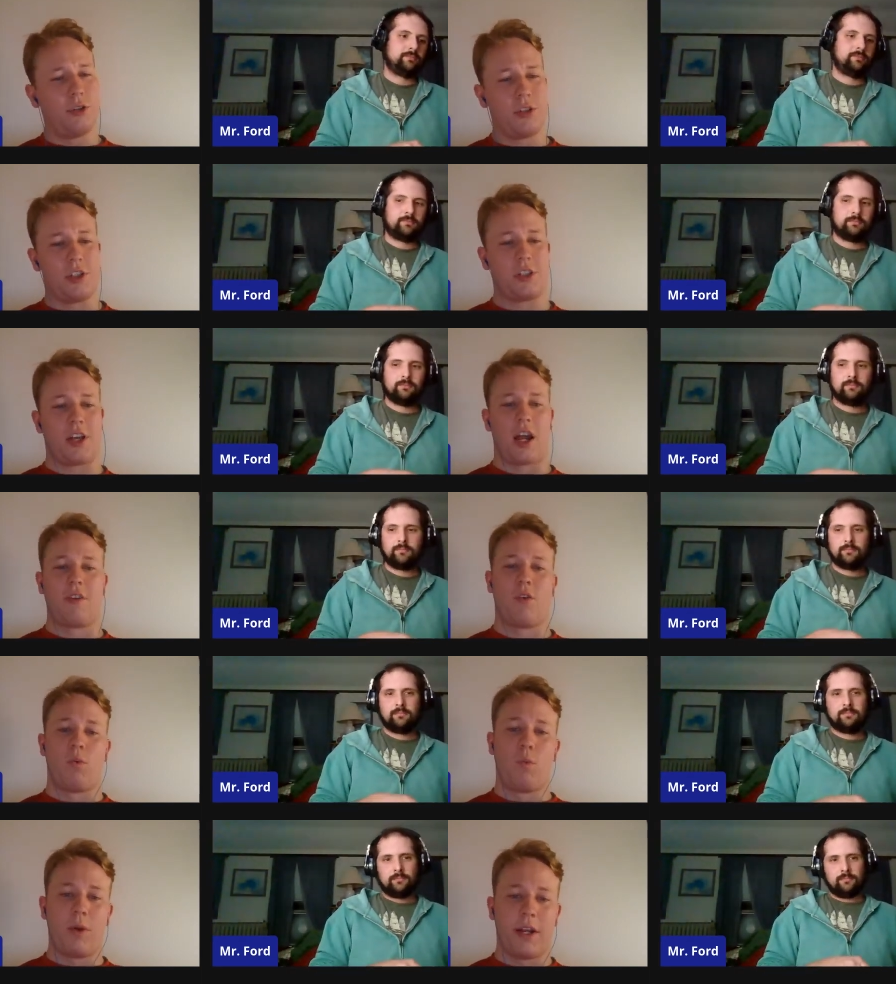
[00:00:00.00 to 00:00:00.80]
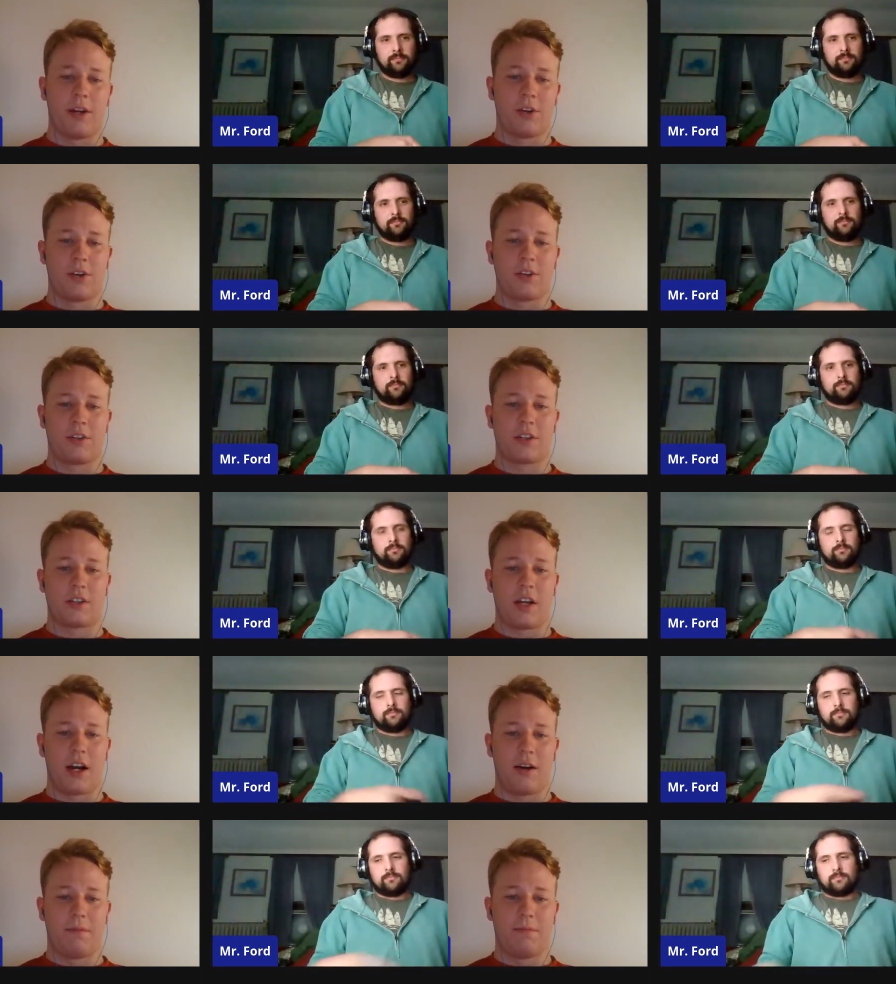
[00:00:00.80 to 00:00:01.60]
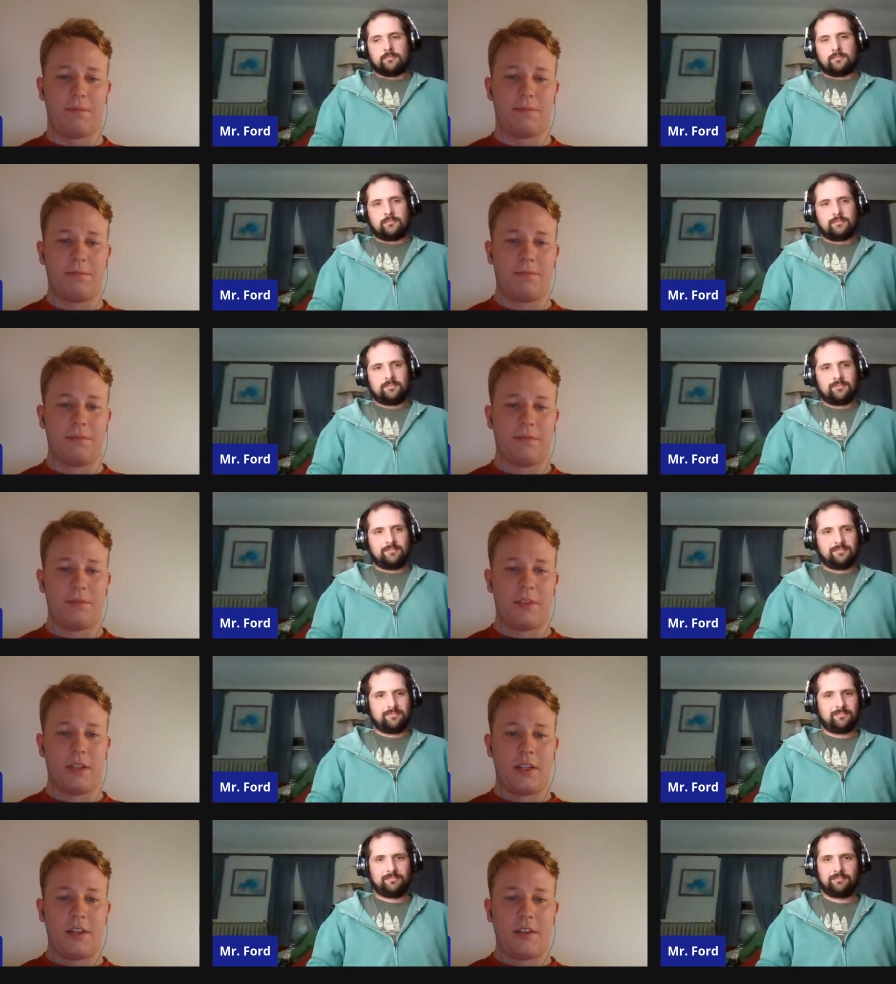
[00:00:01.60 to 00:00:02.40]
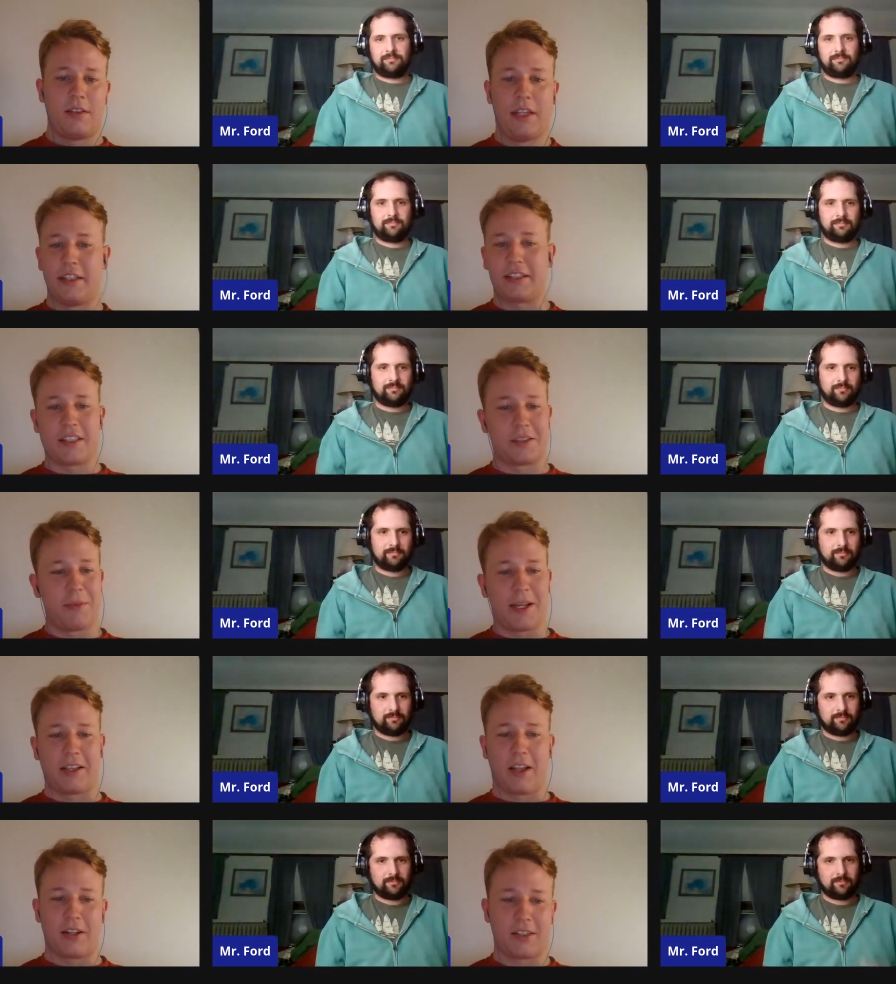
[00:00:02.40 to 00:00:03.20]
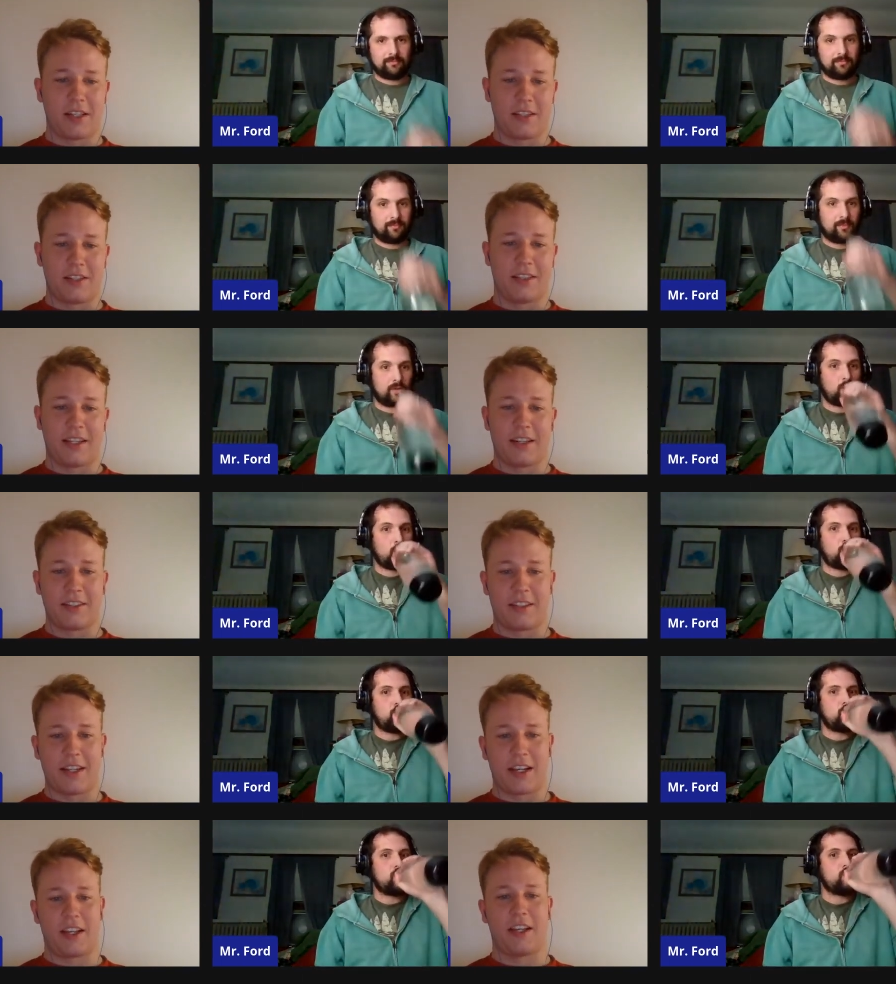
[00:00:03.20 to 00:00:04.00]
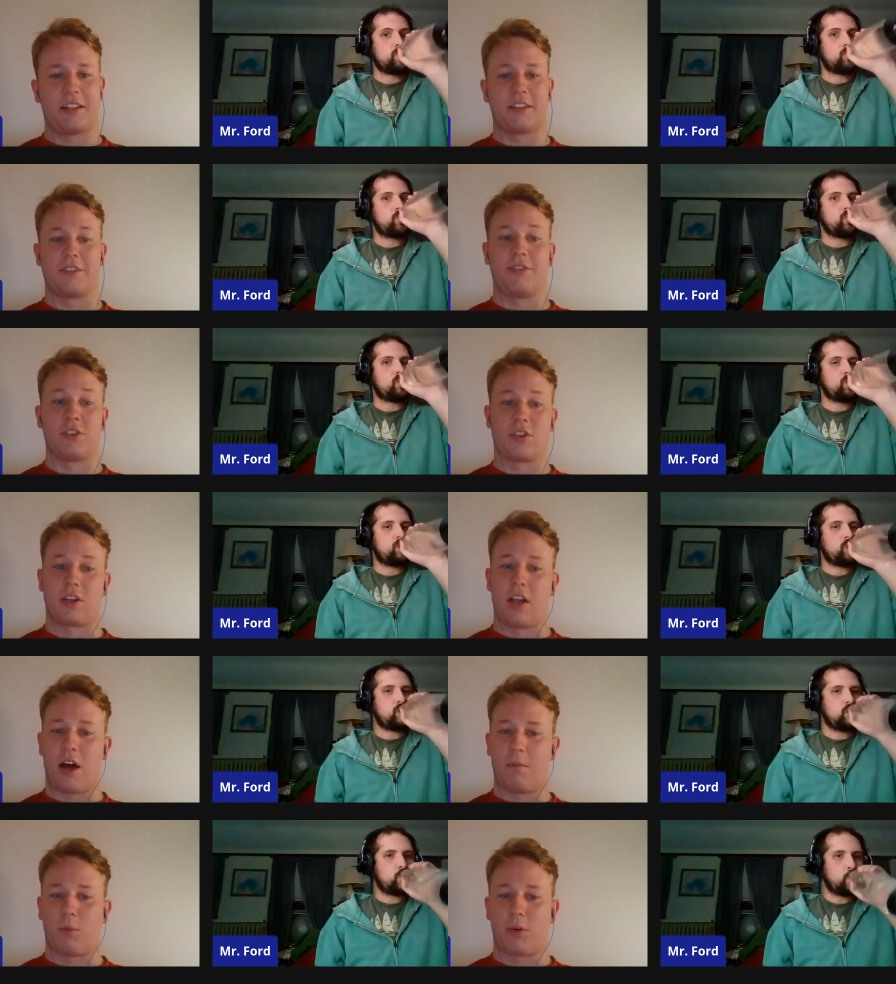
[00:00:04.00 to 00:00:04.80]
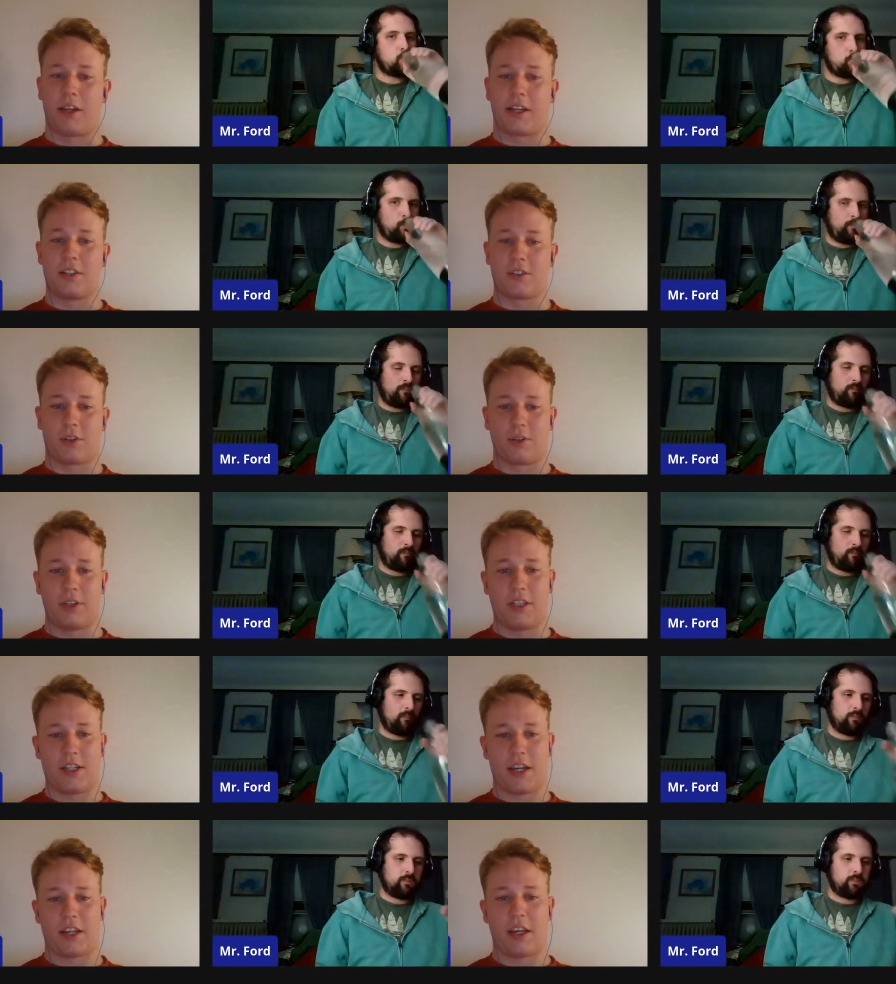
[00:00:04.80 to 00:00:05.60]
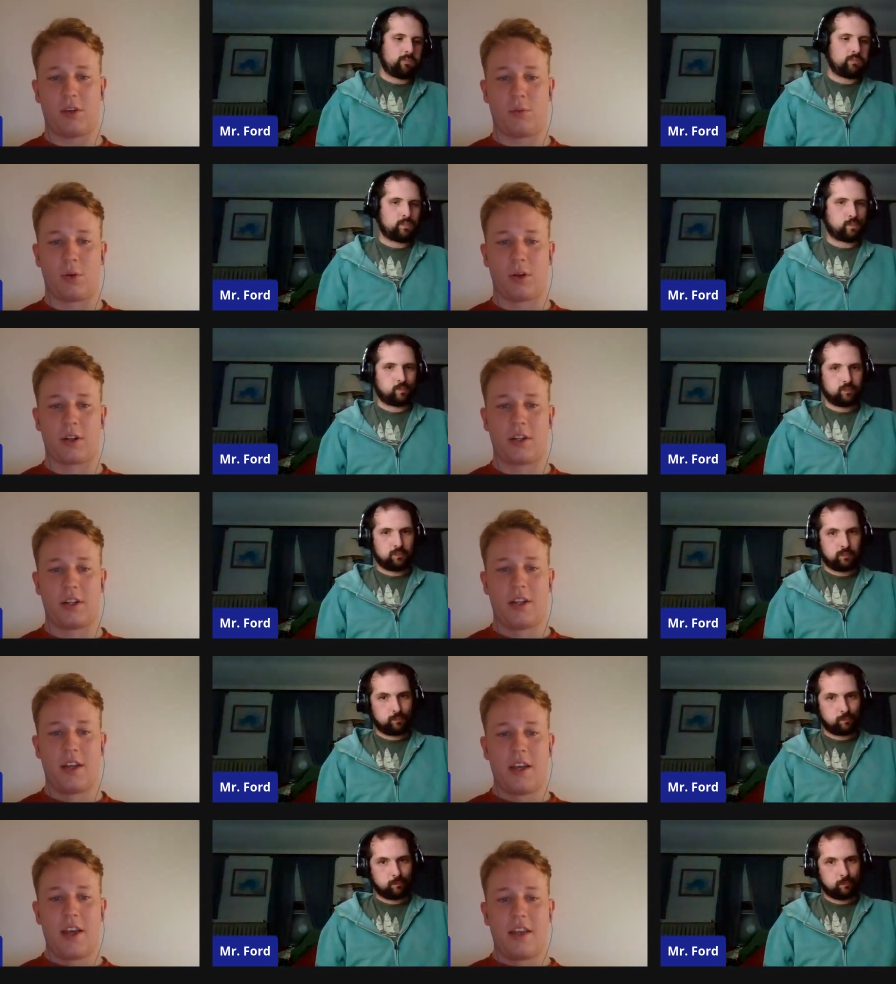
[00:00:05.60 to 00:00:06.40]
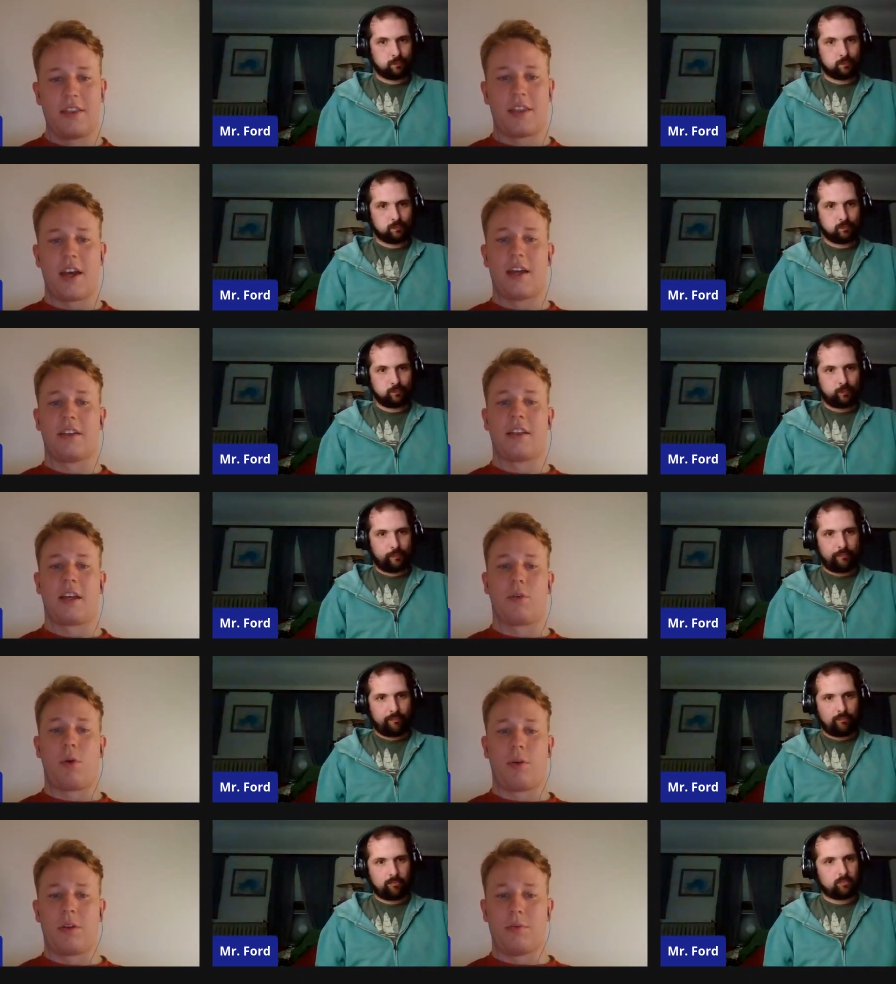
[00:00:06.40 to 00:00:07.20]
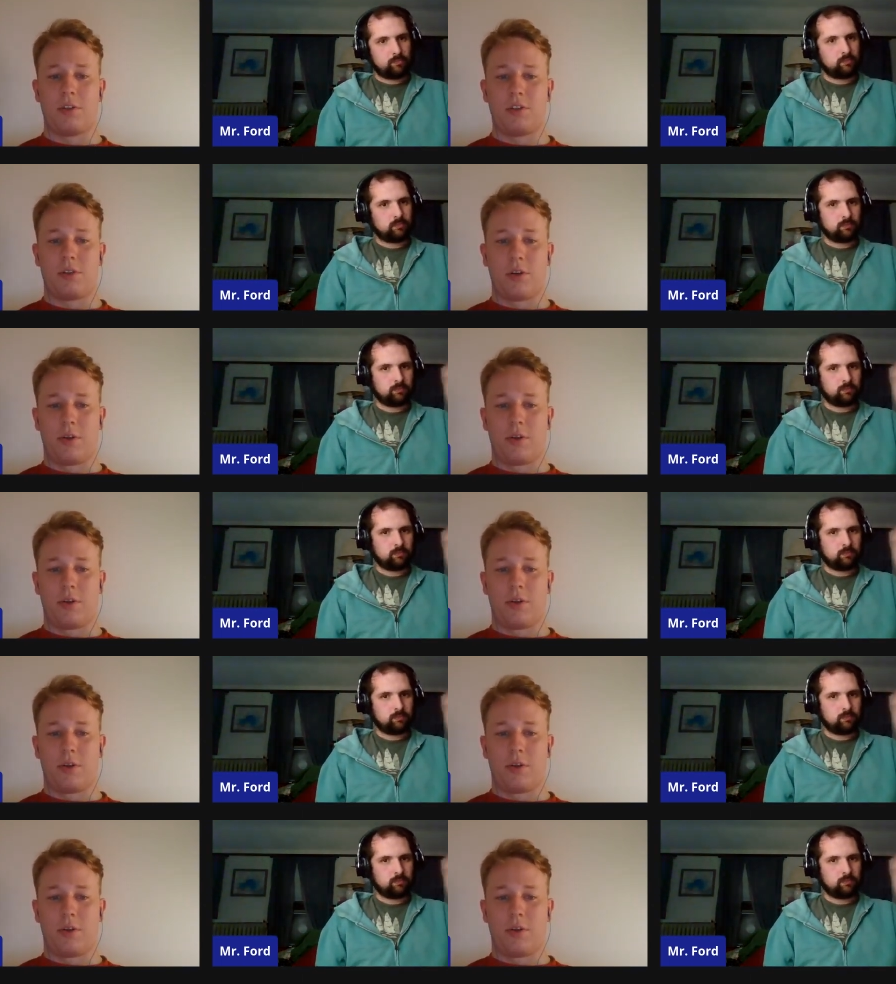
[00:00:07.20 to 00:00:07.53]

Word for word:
Speaker 1: and Hooch is kind of a weird um, thing that doesn't make a lot of sense at the end of the decade because it feels a lot more like his early decade work than like what he would